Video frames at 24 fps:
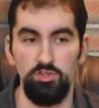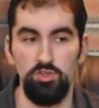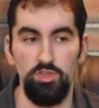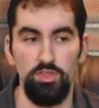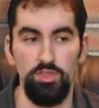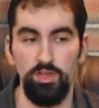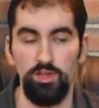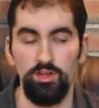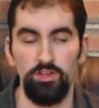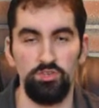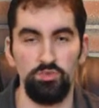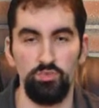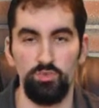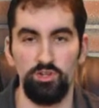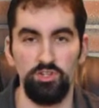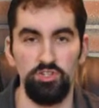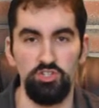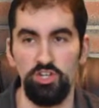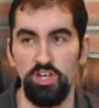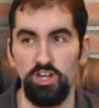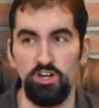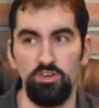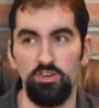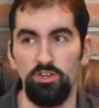things were
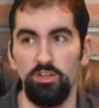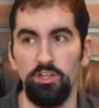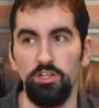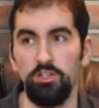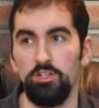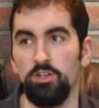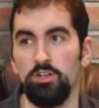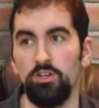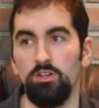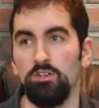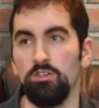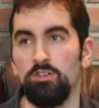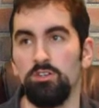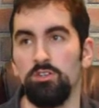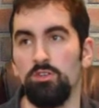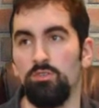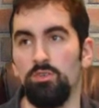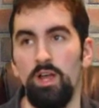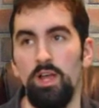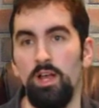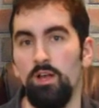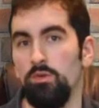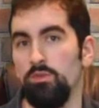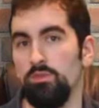generally turned
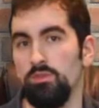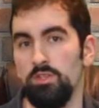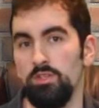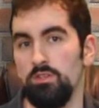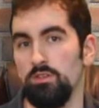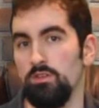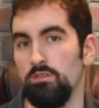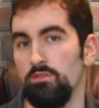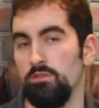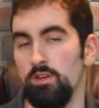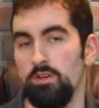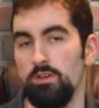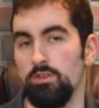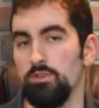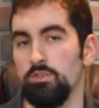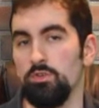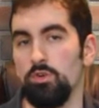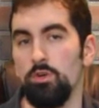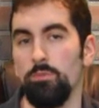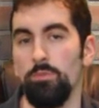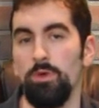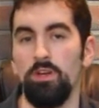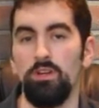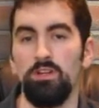around in a very
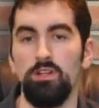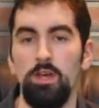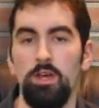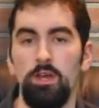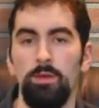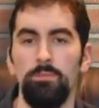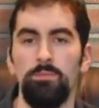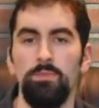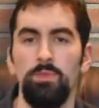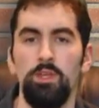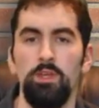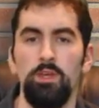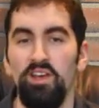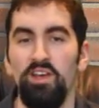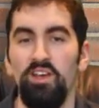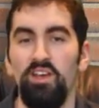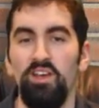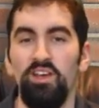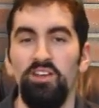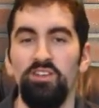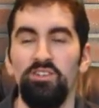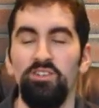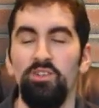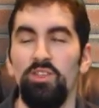short amount of time.
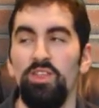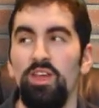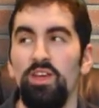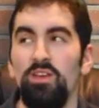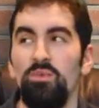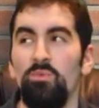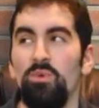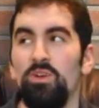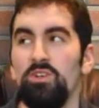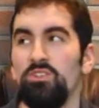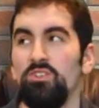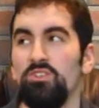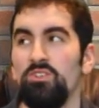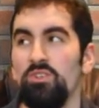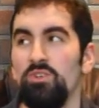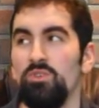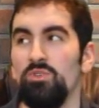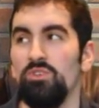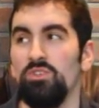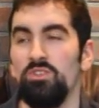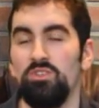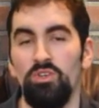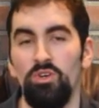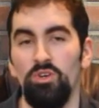To then which
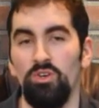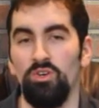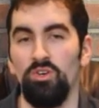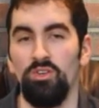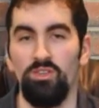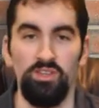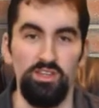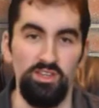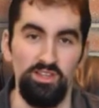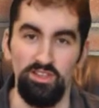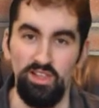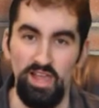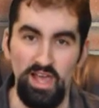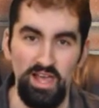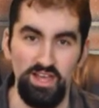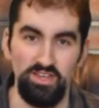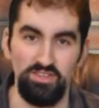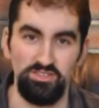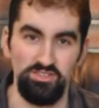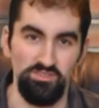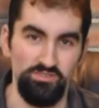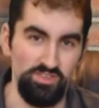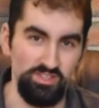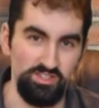Zeus took the
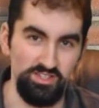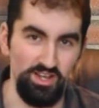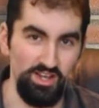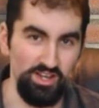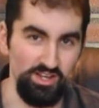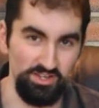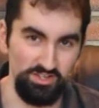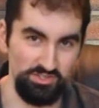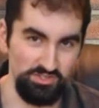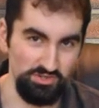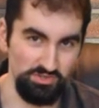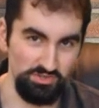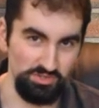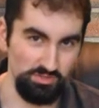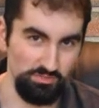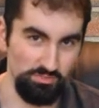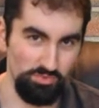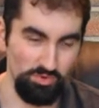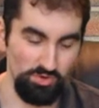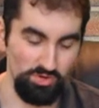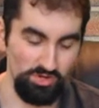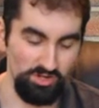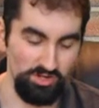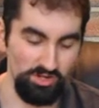last of the Titans who
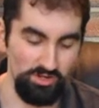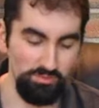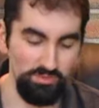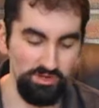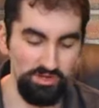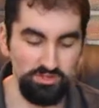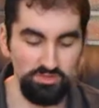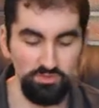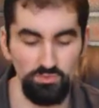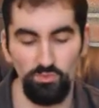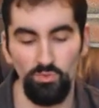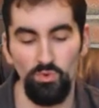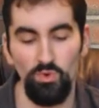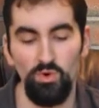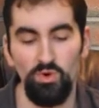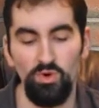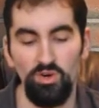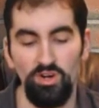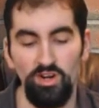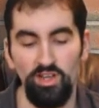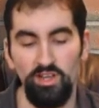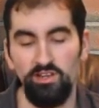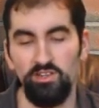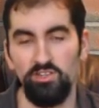supported him in his
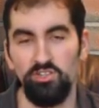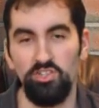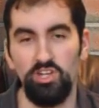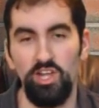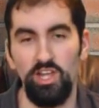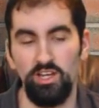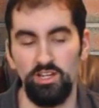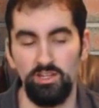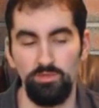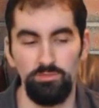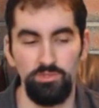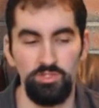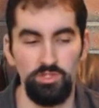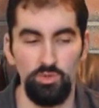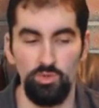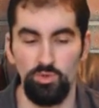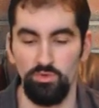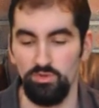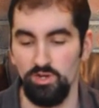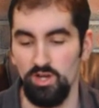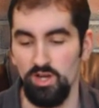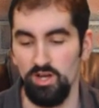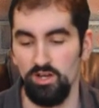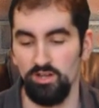war and chained him to
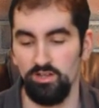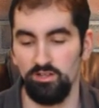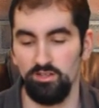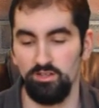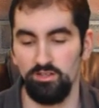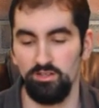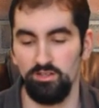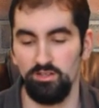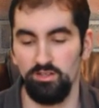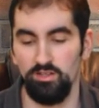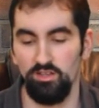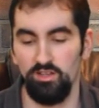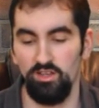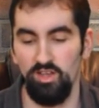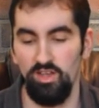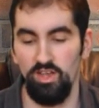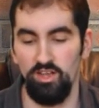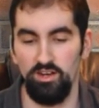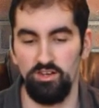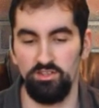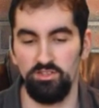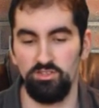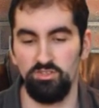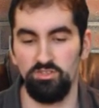a rock,
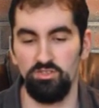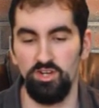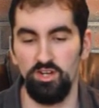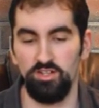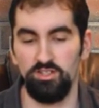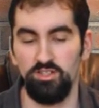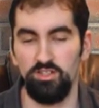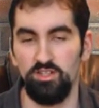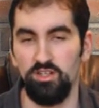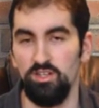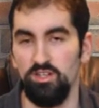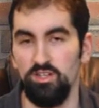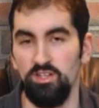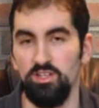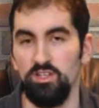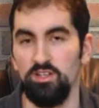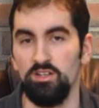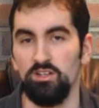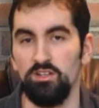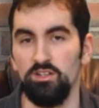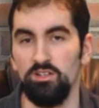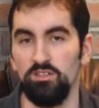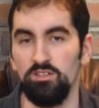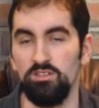and instructed an
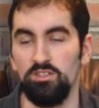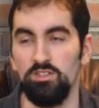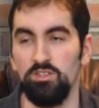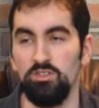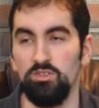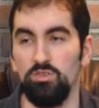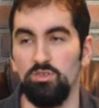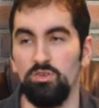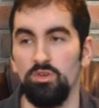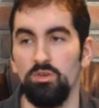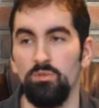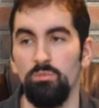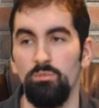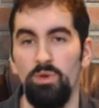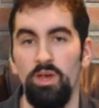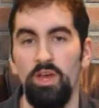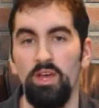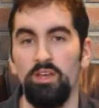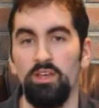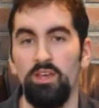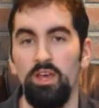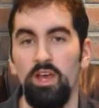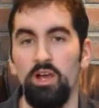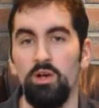eagle to peck